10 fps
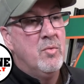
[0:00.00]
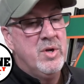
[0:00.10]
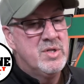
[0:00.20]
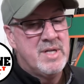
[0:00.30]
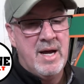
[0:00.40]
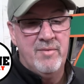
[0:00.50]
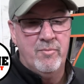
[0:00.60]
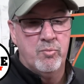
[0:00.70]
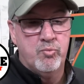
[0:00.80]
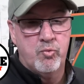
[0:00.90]
we used to
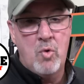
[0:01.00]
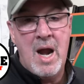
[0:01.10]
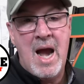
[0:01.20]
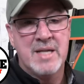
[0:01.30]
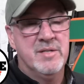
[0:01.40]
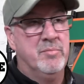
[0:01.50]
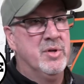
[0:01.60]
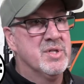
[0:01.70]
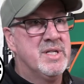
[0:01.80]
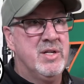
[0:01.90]
have racks of
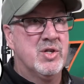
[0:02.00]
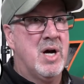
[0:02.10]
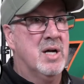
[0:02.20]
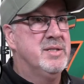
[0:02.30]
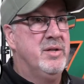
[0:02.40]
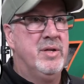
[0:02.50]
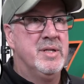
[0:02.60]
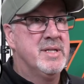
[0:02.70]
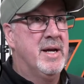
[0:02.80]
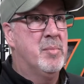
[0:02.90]
Bilstein shocks that you
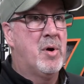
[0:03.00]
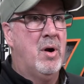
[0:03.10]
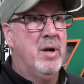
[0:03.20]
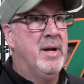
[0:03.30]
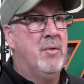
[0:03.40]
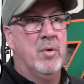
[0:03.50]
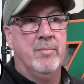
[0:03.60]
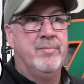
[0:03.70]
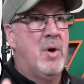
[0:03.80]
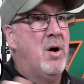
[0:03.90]
didn't take apart, and they
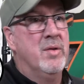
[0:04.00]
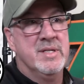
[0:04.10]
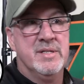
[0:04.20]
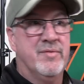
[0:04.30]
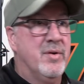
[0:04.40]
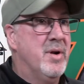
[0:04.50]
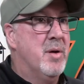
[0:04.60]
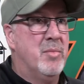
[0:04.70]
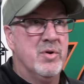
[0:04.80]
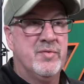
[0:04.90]
were all these different
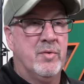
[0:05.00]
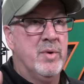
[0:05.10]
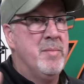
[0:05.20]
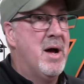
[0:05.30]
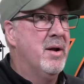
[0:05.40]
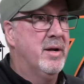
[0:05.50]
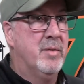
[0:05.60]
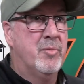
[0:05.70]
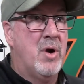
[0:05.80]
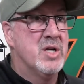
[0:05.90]
numbers for rebound and
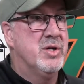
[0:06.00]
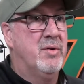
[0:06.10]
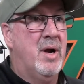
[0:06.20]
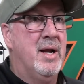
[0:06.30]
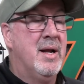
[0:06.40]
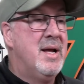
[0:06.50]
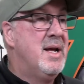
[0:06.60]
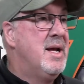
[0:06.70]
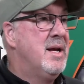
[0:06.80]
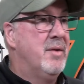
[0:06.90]
compression, right?
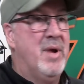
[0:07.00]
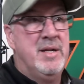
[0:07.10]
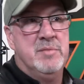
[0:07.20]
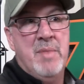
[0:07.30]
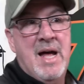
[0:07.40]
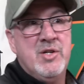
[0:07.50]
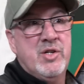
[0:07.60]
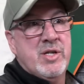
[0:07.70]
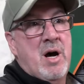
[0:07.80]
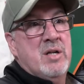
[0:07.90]
And we had these
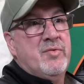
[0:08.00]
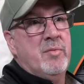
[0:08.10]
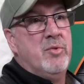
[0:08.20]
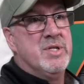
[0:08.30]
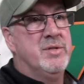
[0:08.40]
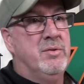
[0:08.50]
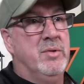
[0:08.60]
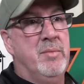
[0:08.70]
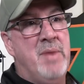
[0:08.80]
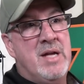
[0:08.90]
magic shocks for
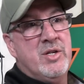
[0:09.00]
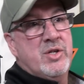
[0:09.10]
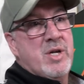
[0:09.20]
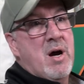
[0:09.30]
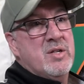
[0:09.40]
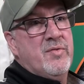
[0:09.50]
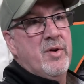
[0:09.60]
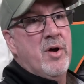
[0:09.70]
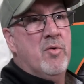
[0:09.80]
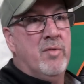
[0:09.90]
Bristol and magic shocks
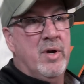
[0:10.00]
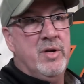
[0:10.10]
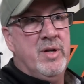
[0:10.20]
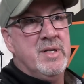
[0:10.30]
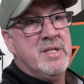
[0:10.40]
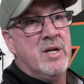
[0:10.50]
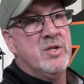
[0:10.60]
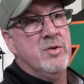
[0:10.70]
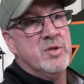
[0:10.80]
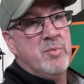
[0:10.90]
for Dover, and you didn't
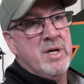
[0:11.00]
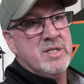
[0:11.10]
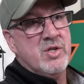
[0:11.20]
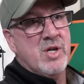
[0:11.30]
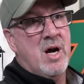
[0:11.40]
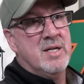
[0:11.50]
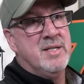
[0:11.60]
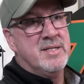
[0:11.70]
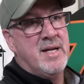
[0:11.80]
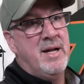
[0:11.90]
touch those springs and
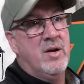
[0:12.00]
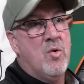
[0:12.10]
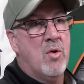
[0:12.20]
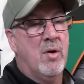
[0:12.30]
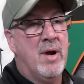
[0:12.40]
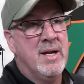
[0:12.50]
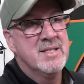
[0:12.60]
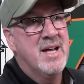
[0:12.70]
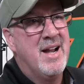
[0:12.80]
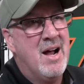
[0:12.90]
shocks; they sat in the corner, right?
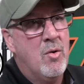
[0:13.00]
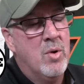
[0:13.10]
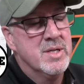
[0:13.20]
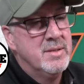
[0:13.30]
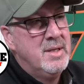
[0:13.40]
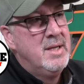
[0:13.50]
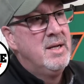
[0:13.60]
That's kind of how it was.